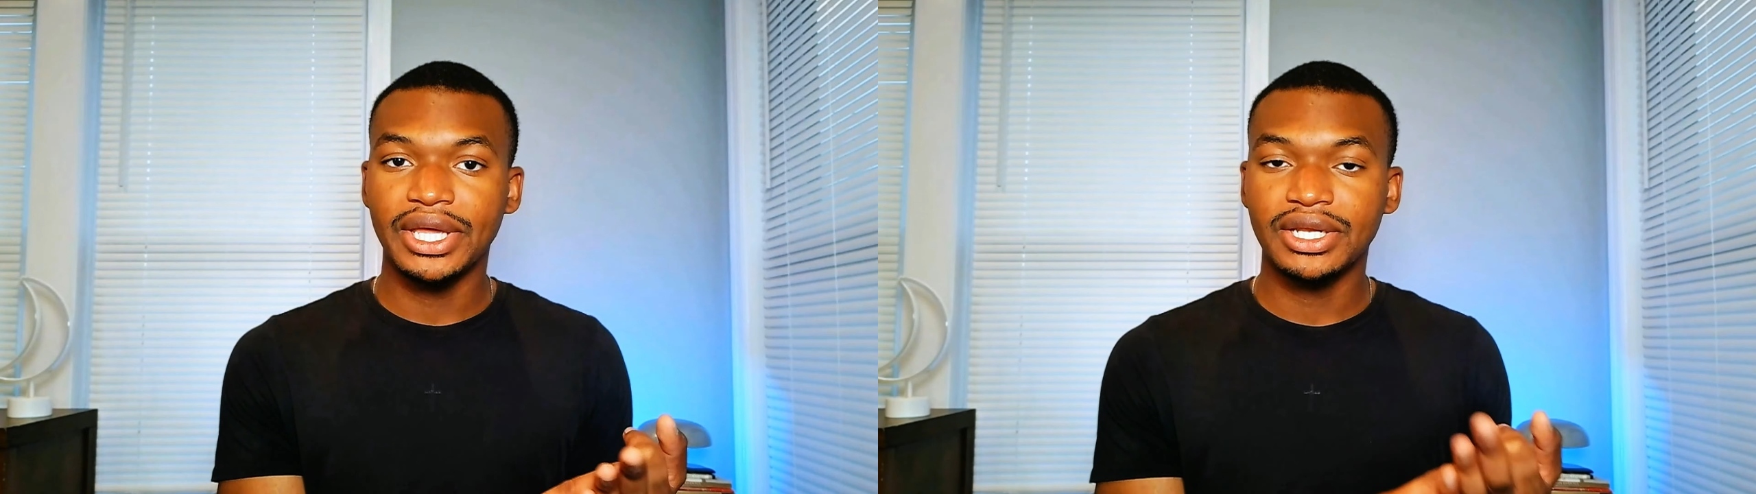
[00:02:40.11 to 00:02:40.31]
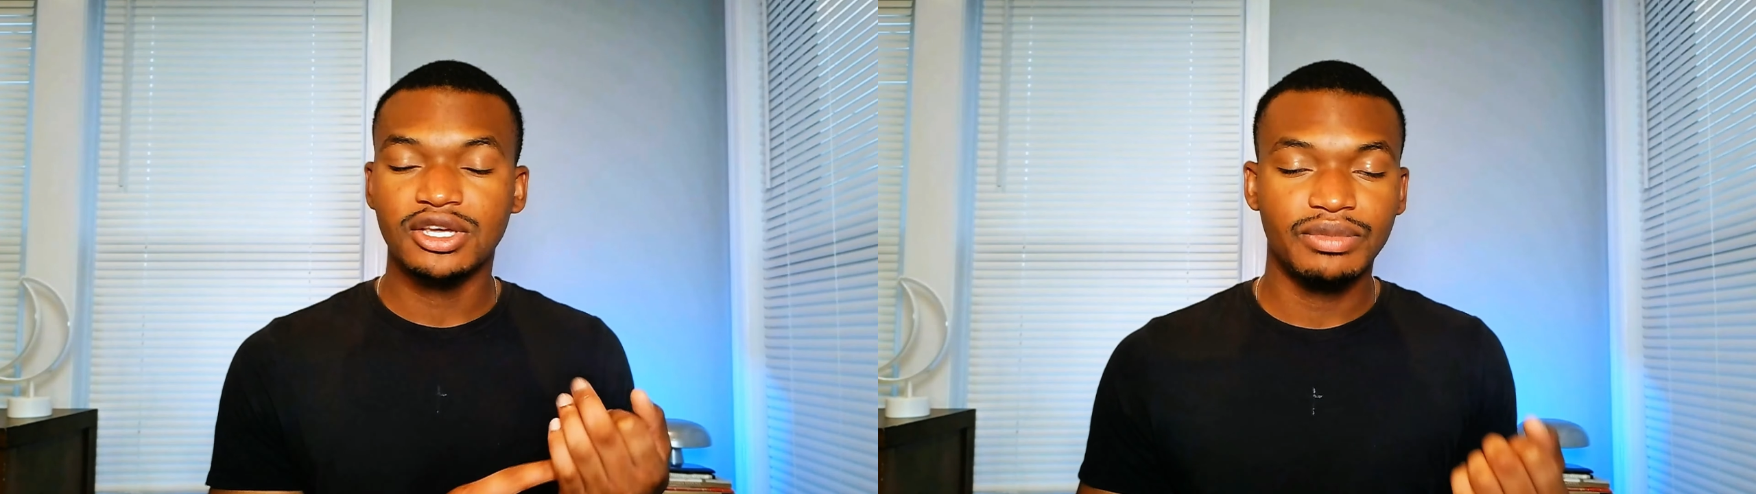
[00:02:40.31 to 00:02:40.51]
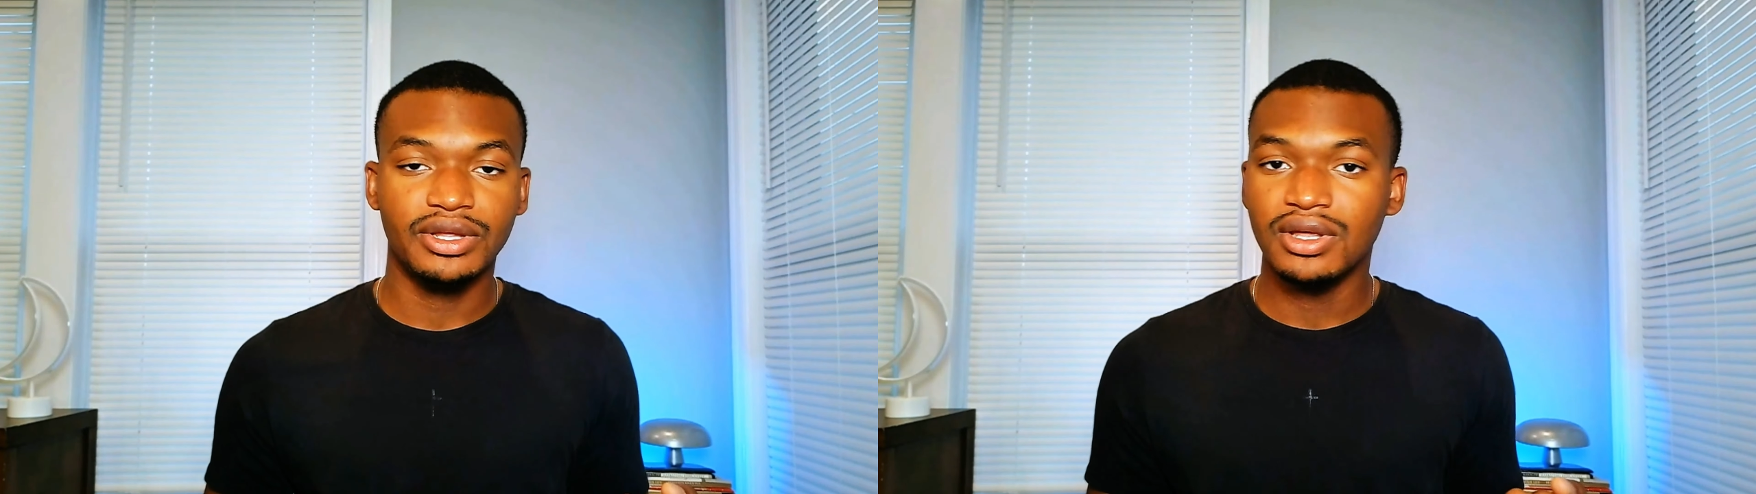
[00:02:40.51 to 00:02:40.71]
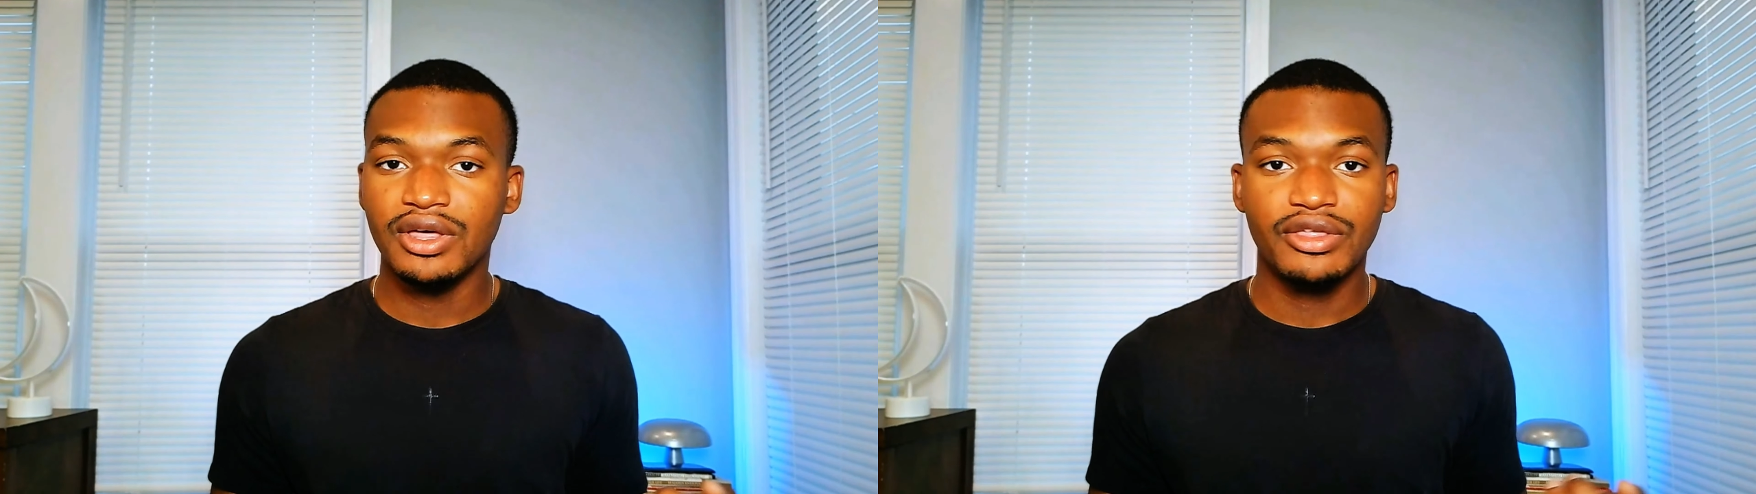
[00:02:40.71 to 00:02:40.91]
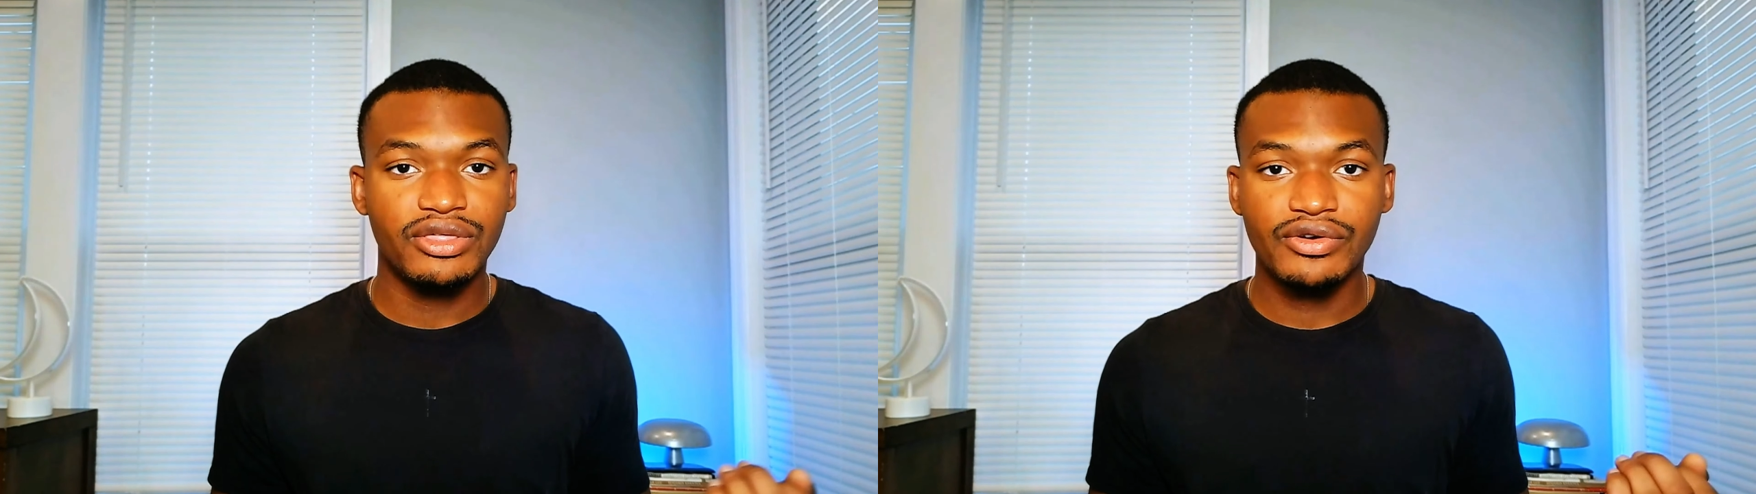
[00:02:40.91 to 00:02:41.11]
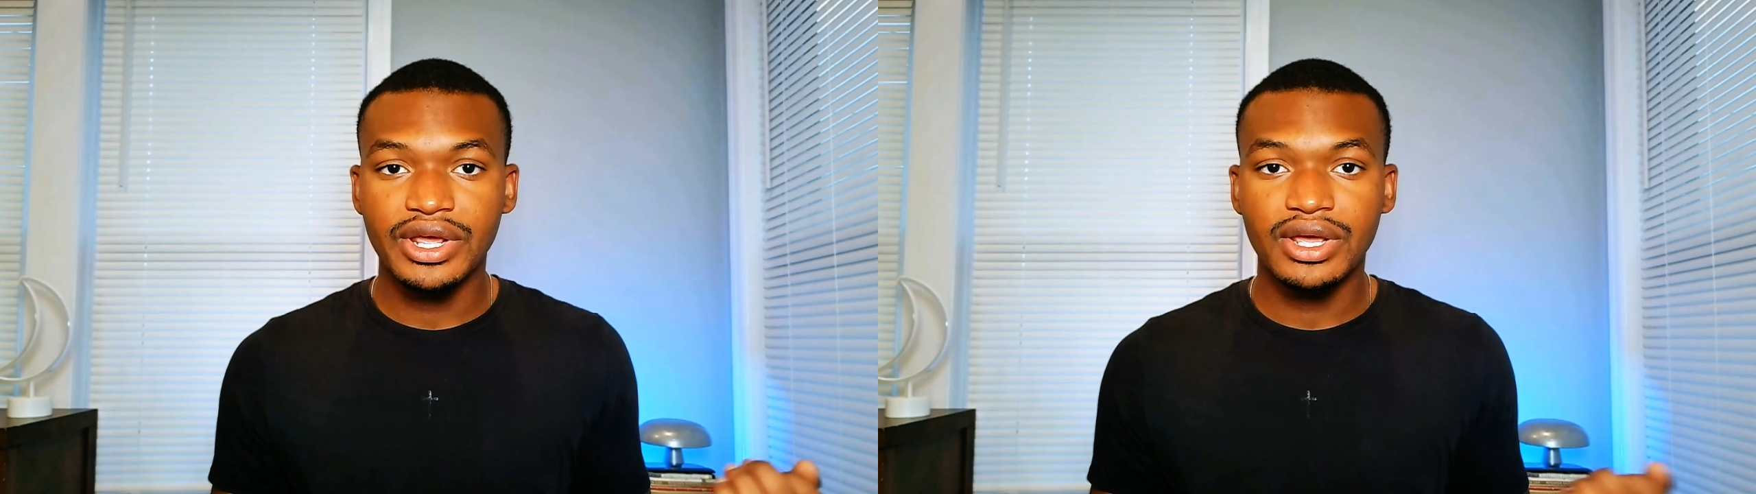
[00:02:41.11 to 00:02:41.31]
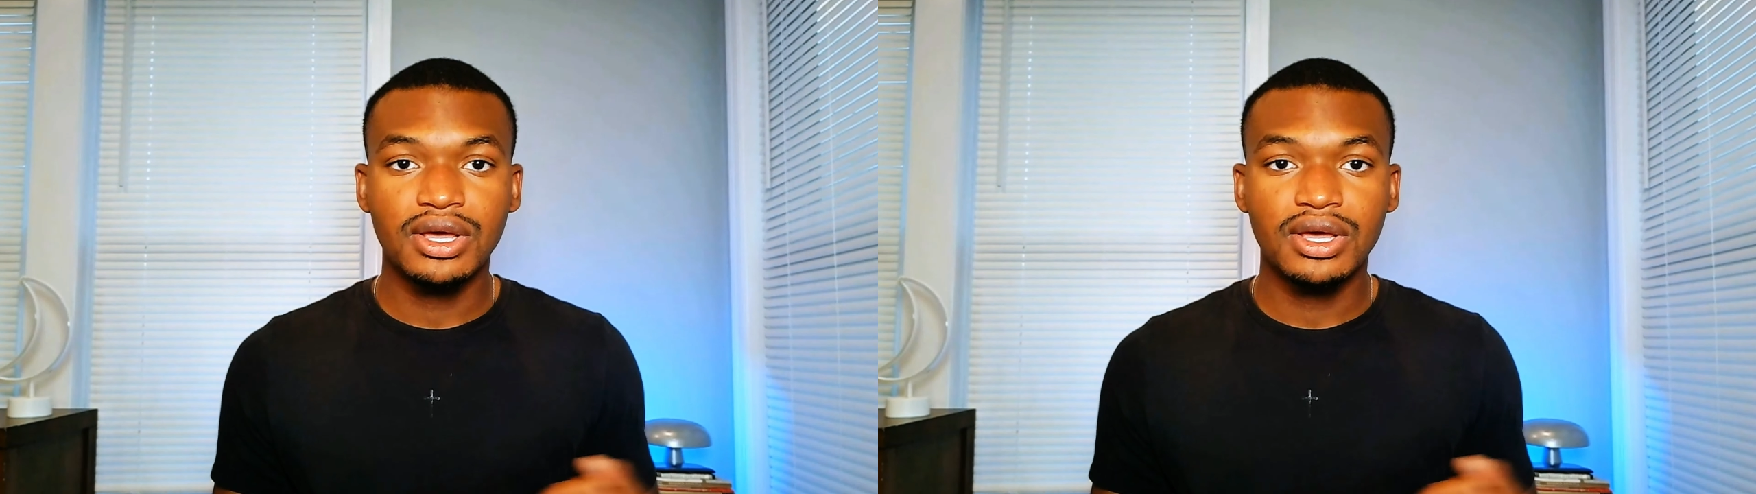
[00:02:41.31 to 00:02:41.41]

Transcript: could be 3.